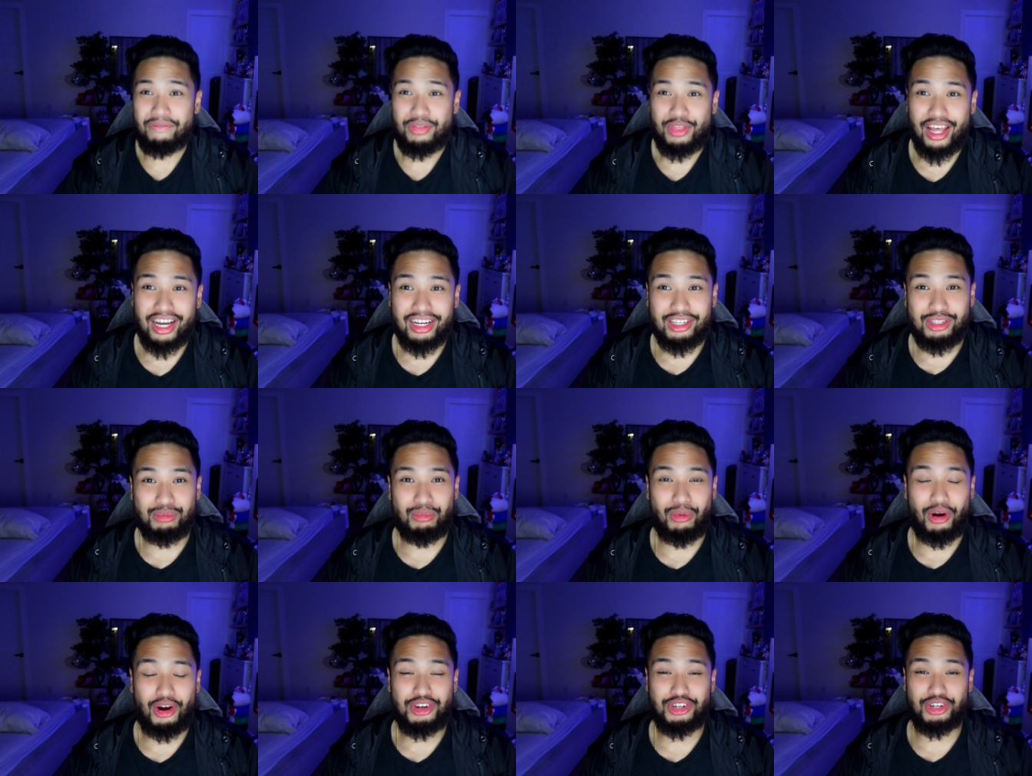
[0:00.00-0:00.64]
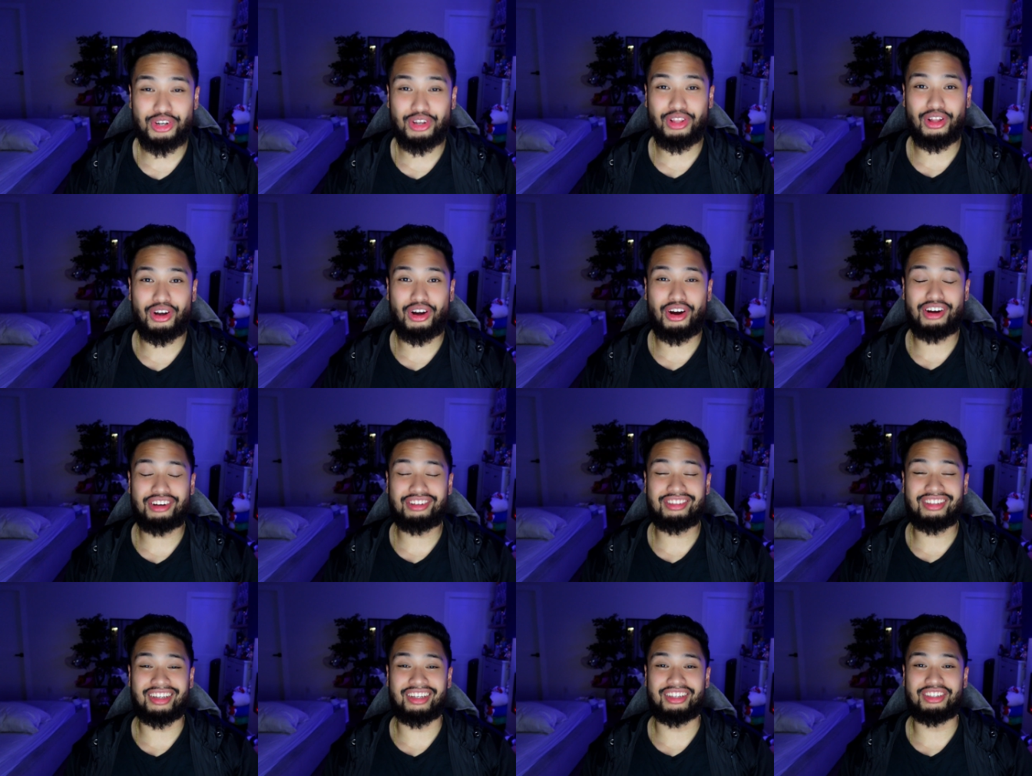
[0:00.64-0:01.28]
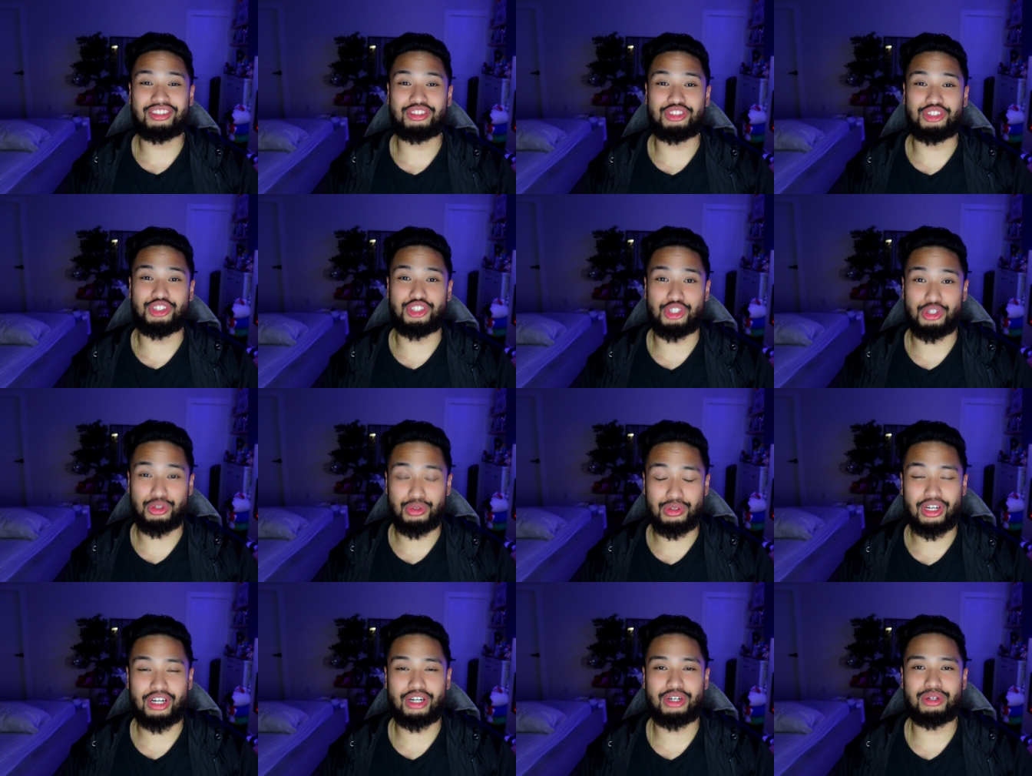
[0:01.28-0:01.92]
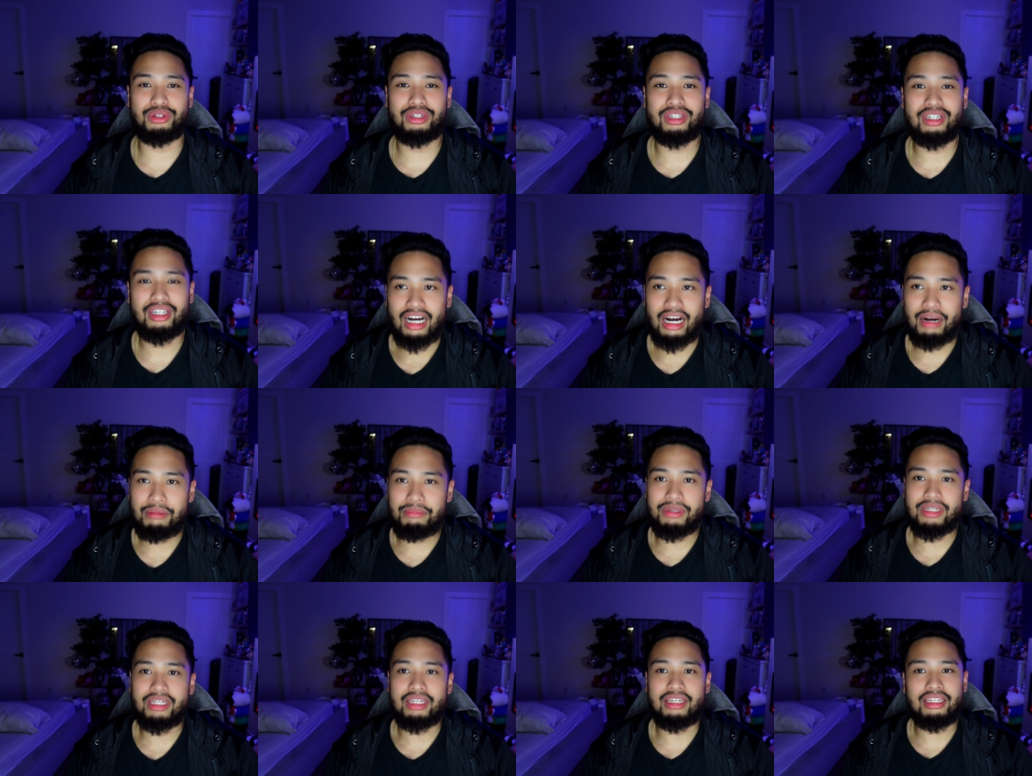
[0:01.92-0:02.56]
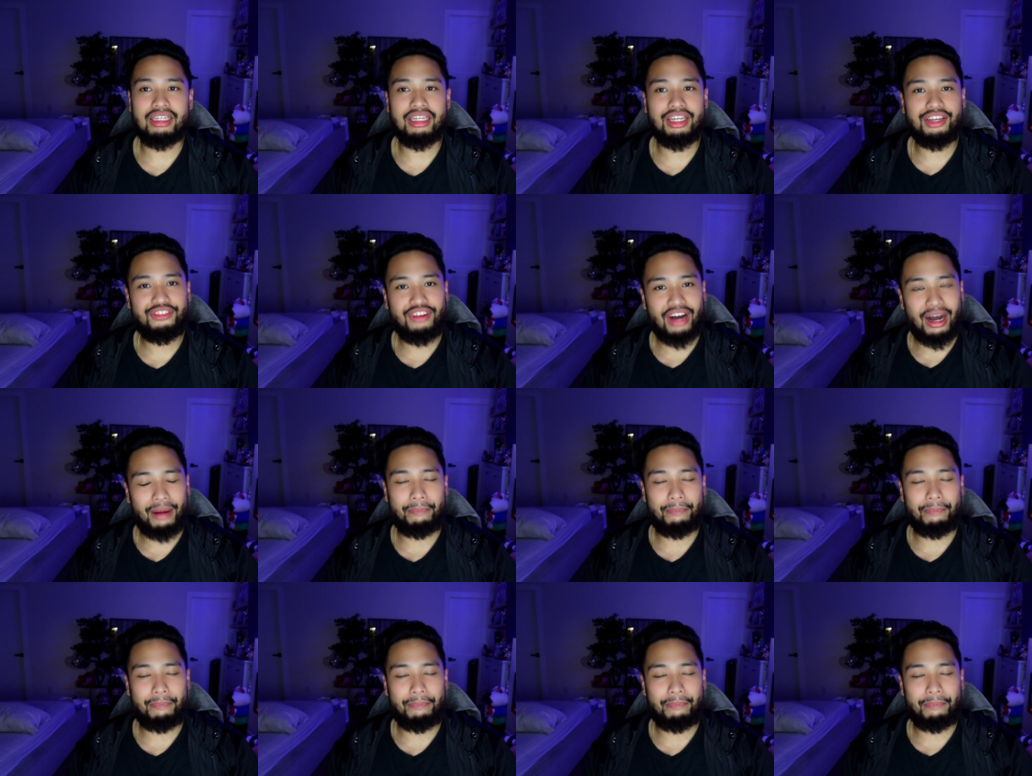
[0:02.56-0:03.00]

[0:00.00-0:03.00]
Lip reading: Next martial art is Judo. I believe I